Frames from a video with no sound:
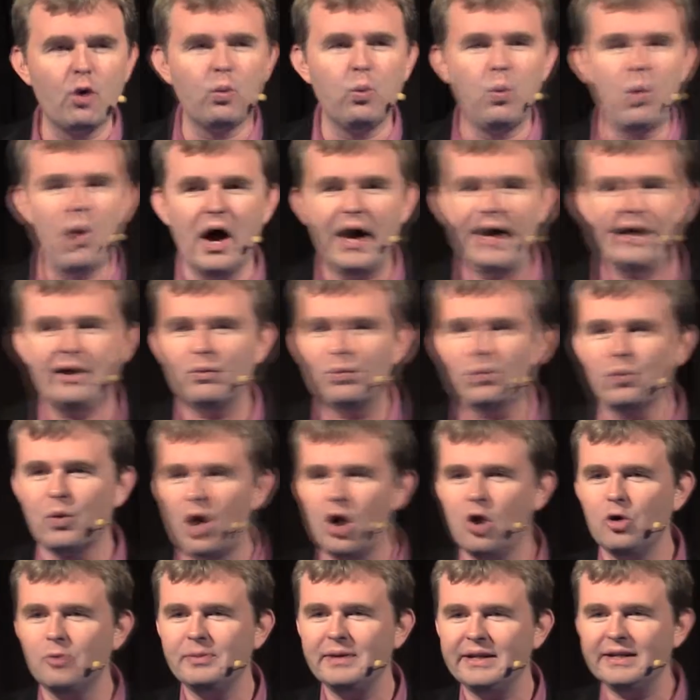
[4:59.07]
what
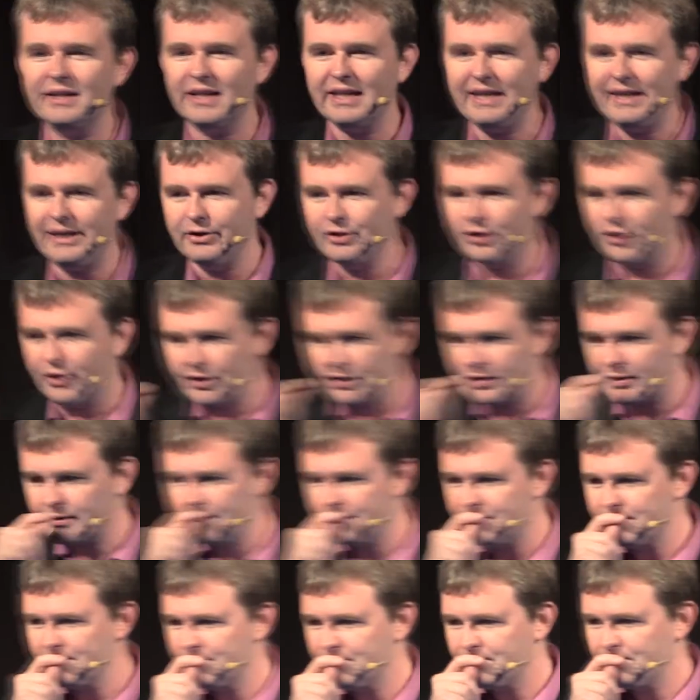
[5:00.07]
Roman leader?
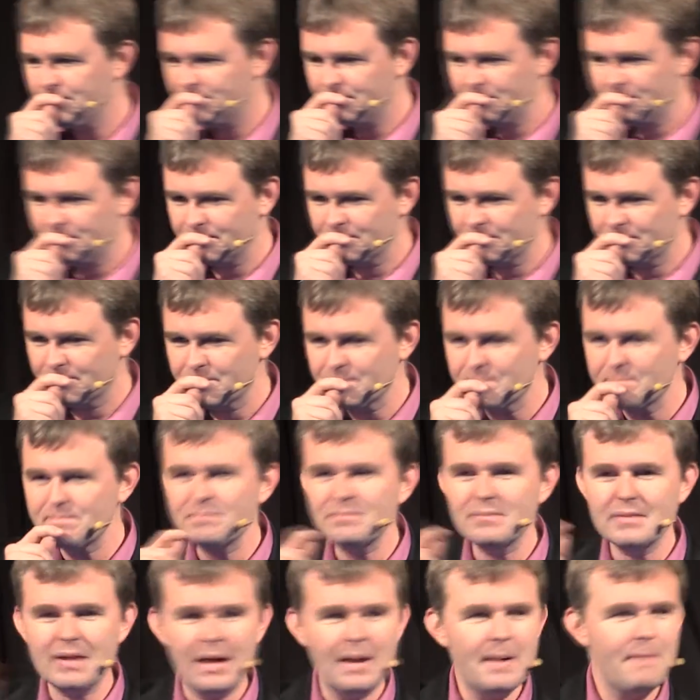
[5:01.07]

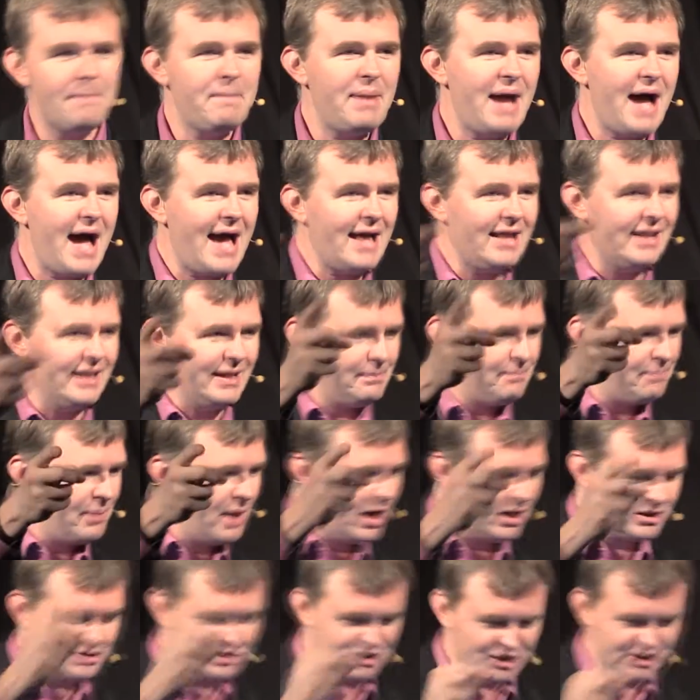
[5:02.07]
Pilate,
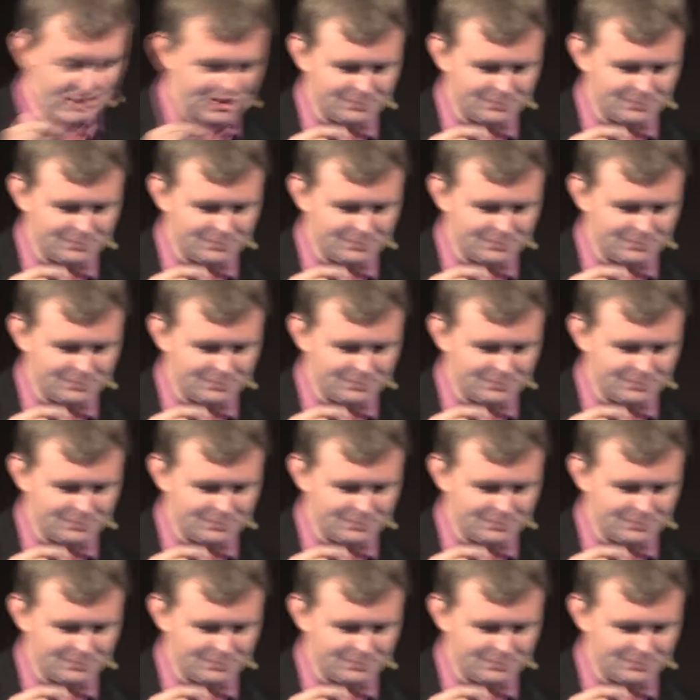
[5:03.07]
Pontius